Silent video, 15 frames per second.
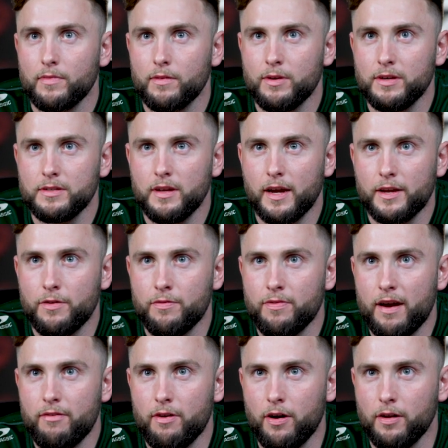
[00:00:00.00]
Where's like your
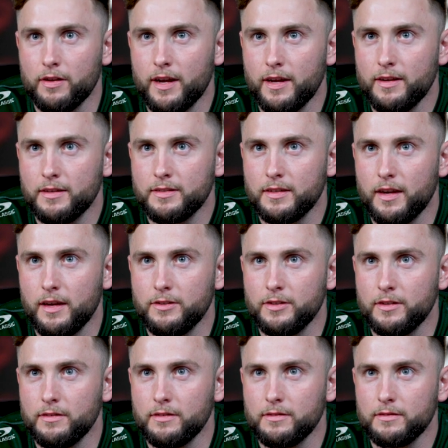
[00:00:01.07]
favorite holiday
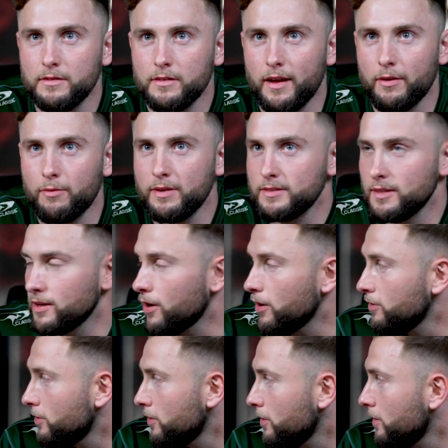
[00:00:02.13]
destination? Like, where's the
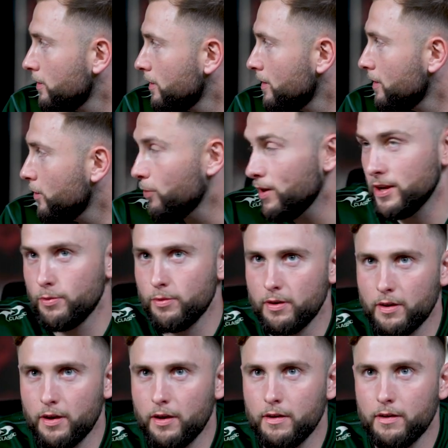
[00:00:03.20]
go-to? Or where do you want
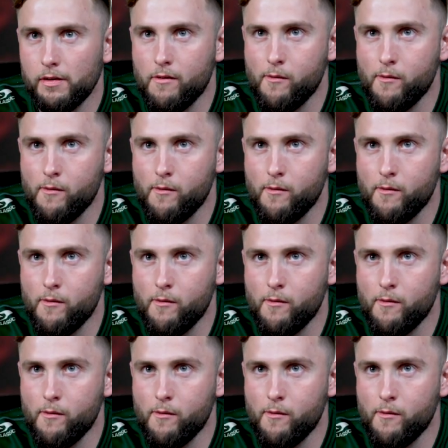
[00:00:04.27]
to go?